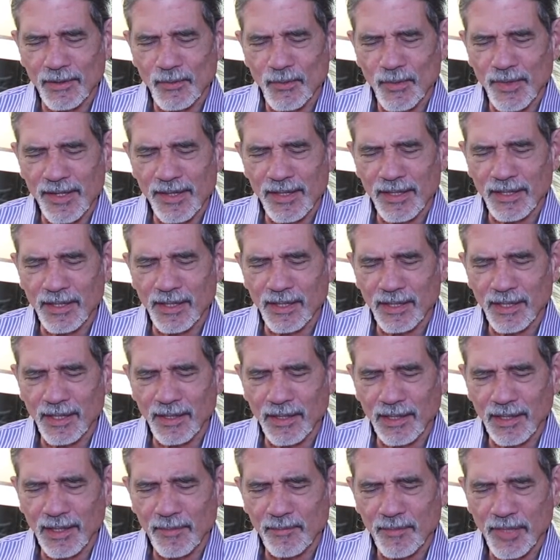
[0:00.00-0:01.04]
with
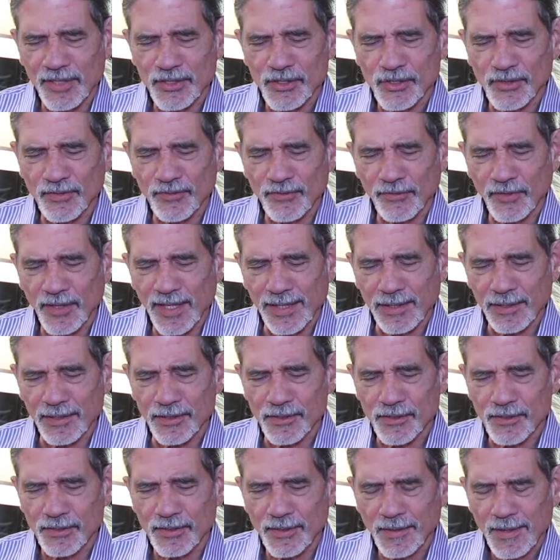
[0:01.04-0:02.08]
a bunch of
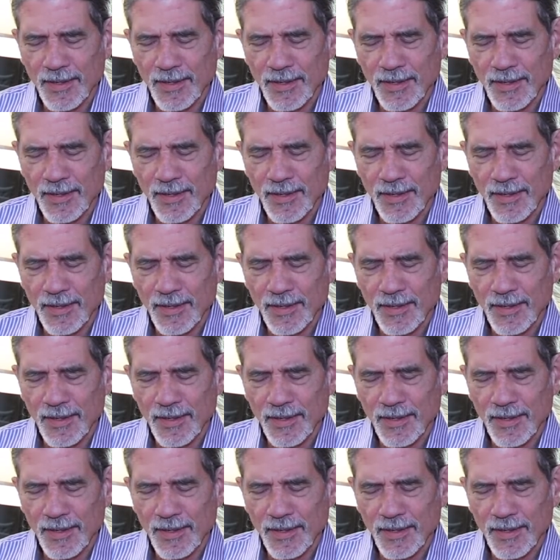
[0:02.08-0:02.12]
friends,